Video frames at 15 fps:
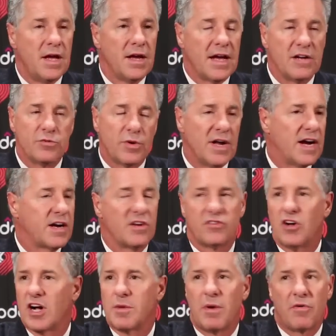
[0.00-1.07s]
Guys, we're not going to
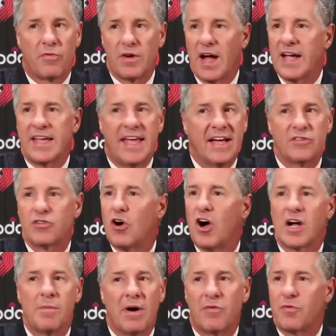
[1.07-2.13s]
talk about free agency. I can't
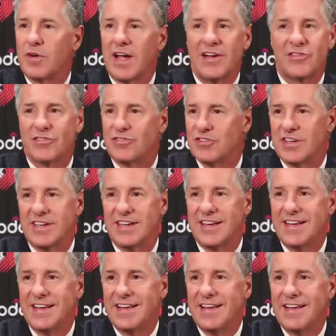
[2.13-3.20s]
talk about free agency.
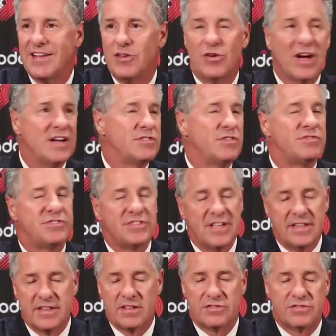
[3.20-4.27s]
You guys have
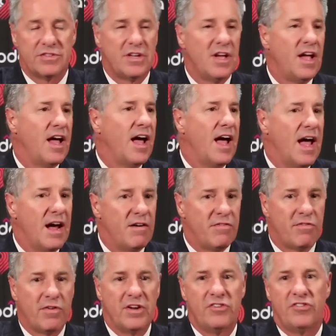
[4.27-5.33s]
seen this.
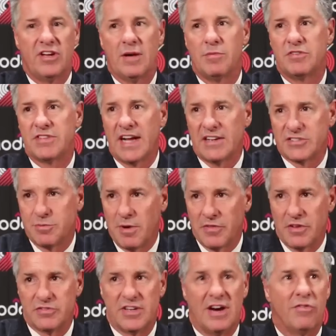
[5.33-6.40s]
Every GM is asked about
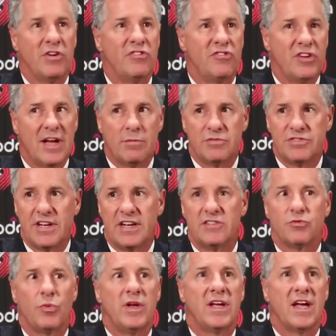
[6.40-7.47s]
this. Every GM
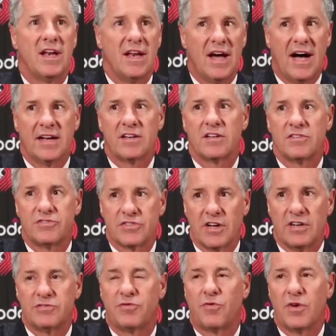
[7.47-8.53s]
says we cannot
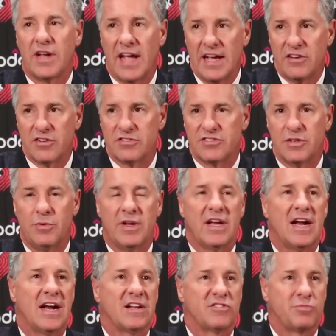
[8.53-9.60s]
discuss free agency. We
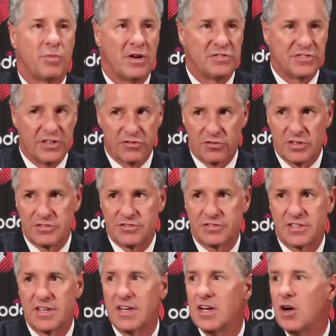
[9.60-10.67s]
cannot express
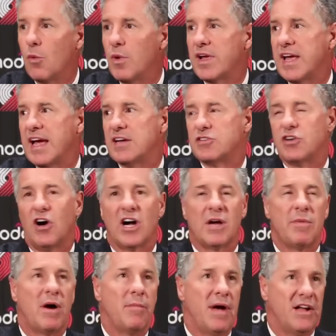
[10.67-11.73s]
interest. We can't talk
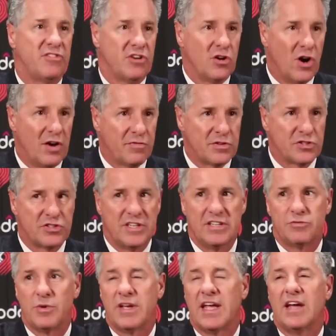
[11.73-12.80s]
about matching offer
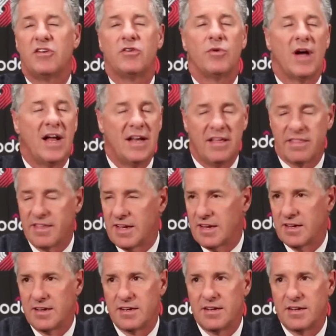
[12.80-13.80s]
sheets. We can't do anything.